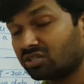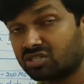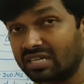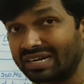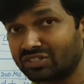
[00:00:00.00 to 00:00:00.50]

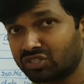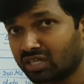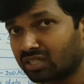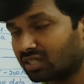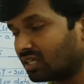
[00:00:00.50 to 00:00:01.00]
shared
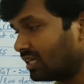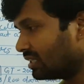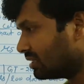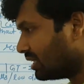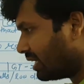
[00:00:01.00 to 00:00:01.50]
channel,
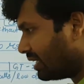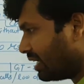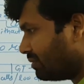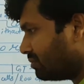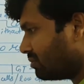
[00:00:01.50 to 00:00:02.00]
that
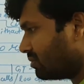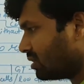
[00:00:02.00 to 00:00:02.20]
time